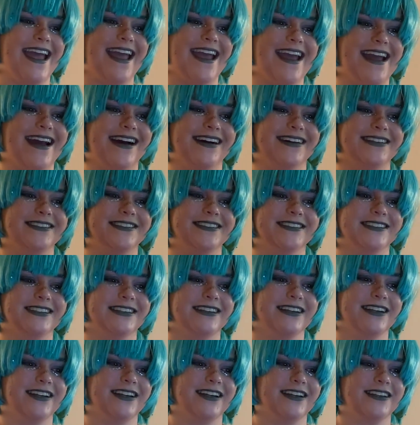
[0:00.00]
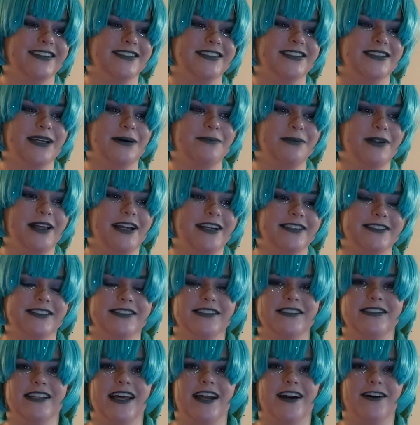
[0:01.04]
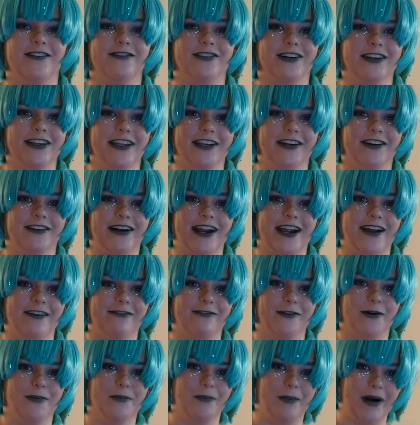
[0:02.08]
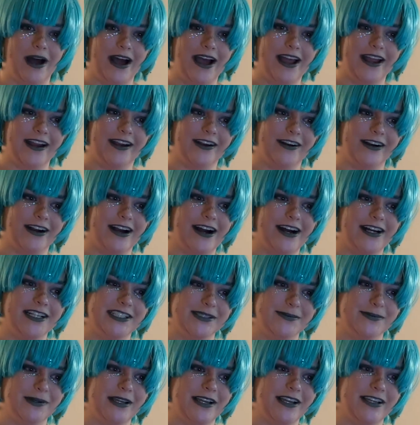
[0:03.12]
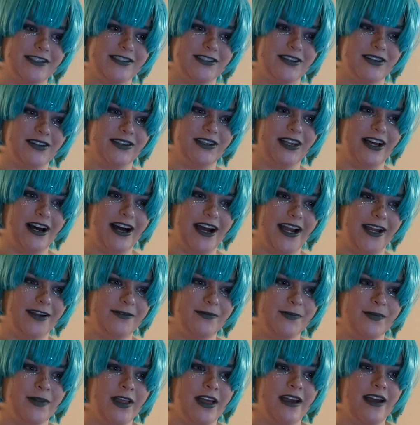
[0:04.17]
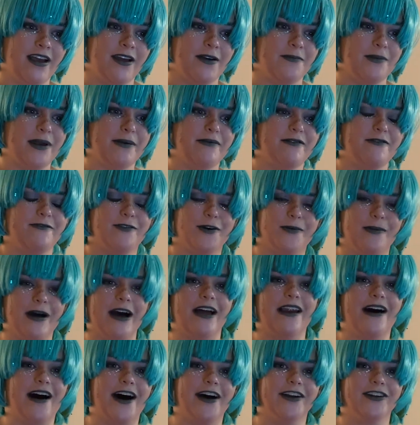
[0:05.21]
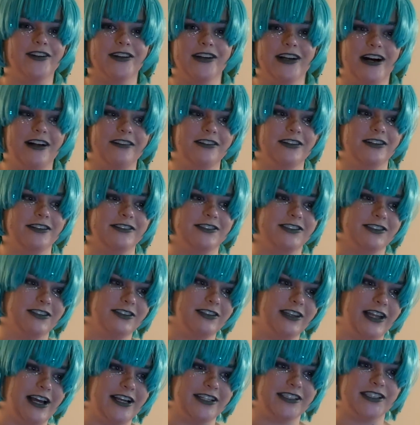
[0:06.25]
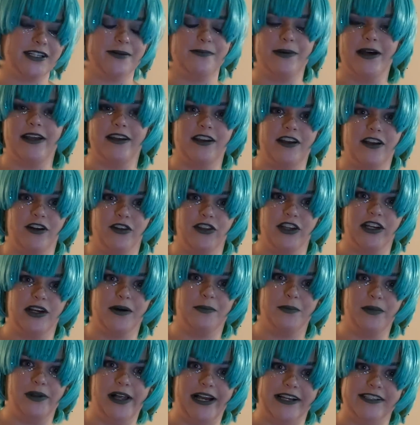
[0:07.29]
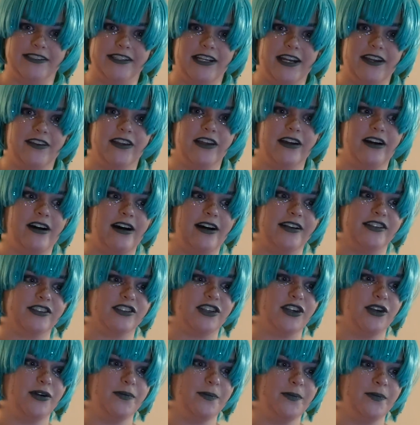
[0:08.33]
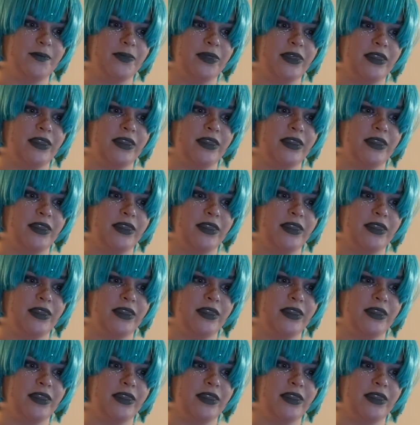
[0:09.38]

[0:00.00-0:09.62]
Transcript: And some places that are really great for buying your cosplays online, maybe for about $100 or less, depending on the complexity of the costume.